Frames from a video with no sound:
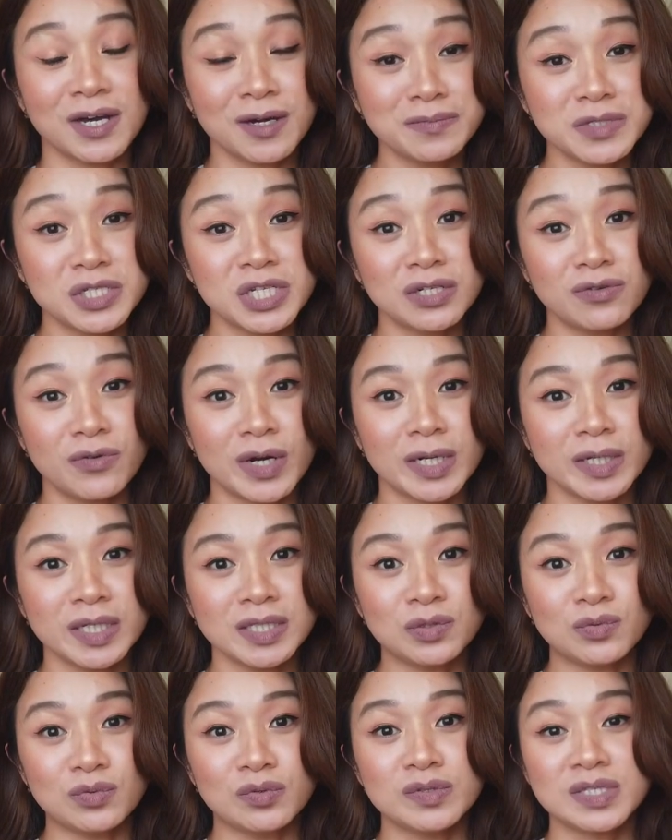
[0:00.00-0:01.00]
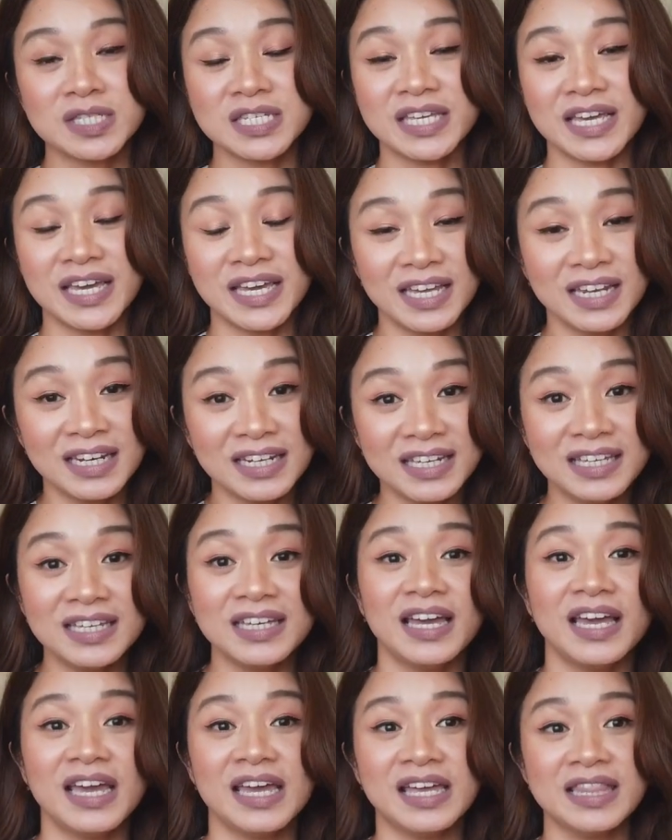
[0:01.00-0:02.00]
Come January 2, si
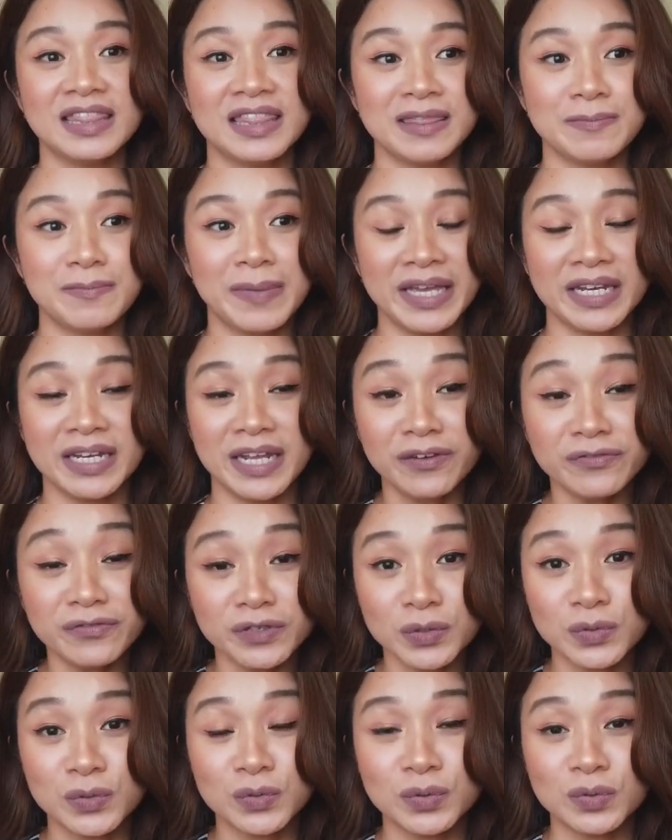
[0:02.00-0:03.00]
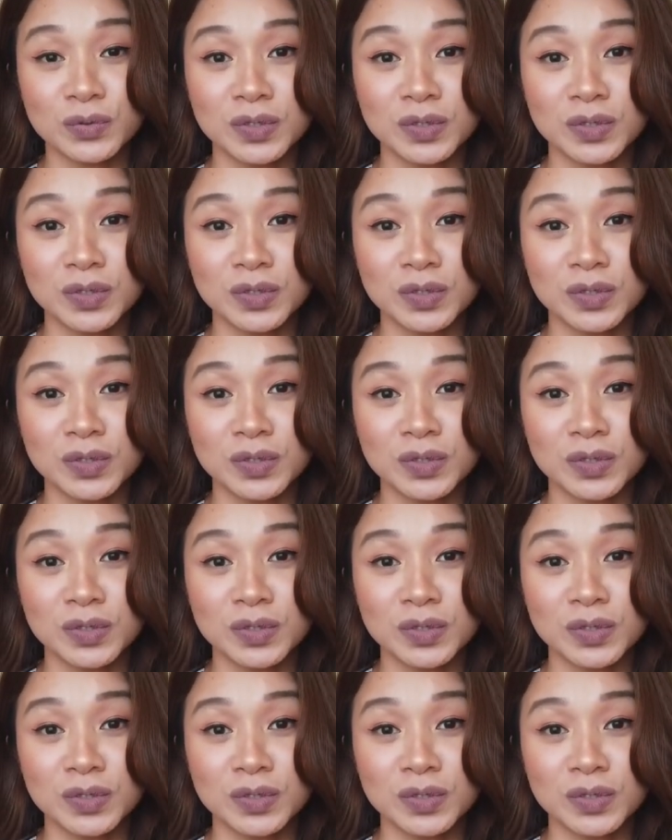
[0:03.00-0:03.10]
Ellie and my nephew,